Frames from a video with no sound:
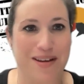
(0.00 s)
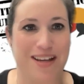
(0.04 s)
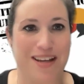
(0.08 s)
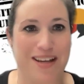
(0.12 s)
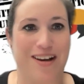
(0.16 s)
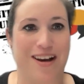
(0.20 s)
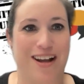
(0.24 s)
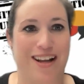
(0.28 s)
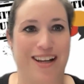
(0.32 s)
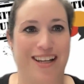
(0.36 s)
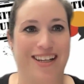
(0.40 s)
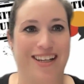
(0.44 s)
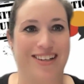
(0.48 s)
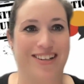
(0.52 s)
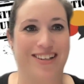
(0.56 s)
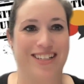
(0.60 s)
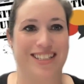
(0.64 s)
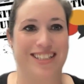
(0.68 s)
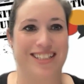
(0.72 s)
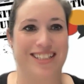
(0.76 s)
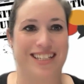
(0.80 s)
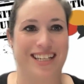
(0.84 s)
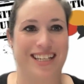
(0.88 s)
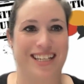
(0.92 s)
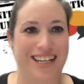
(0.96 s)
My colleague
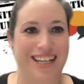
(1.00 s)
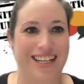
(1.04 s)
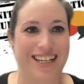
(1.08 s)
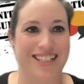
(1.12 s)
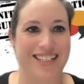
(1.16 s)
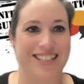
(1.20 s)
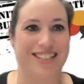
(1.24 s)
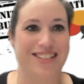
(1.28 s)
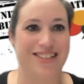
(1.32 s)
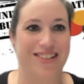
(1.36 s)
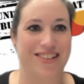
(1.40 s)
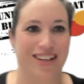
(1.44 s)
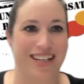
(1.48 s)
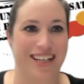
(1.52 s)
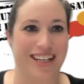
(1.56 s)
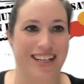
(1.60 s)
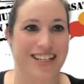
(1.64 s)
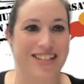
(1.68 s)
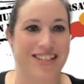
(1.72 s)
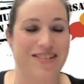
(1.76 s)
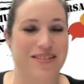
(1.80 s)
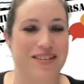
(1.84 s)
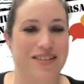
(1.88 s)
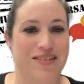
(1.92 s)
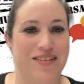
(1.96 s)
Christine is joining
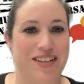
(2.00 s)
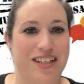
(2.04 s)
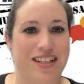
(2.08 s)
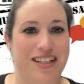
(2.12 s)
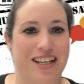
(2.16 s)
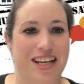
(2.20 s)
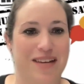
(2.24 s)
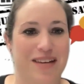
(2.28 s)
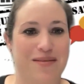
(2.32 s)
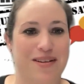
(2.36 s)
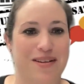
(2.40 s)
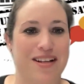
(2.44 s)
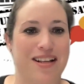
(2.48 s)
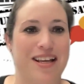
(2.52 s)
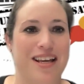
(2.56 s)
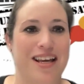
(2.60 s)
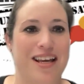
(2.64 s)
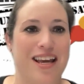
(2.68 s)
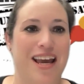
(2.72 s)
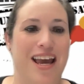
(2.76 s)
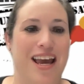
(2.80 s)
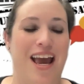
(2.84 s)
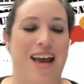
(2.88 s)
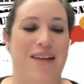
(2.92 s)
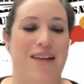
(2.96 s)
us from Defeat the Label,
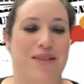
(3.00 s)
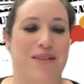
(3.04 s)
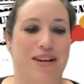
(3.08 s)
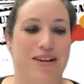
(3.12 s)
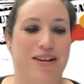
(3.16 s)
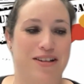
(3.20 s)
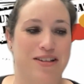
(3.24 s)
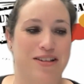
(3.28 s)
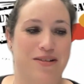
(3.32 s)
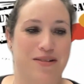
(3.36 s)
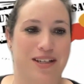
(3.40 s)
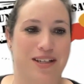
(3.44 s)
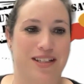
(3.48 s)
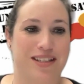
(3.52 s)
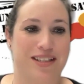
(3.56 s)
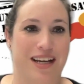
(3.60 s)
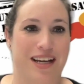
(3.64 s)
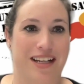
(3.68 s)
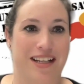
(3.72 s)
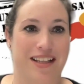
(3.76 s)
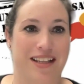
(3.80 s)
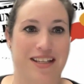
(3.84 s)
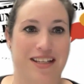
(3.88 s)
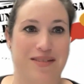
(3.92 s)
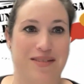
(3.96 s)
and we are so
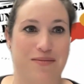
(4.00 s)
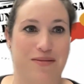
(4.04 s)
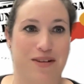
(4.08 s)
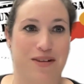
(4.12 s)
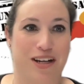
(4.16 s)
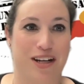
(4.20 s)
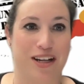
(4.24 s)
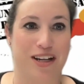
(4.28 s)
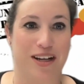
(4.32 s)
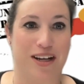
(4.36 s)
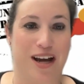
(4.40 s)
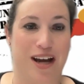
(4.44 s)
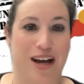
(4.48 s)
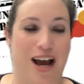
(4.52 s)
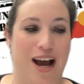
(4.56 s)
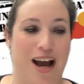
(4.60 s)
excited this morning.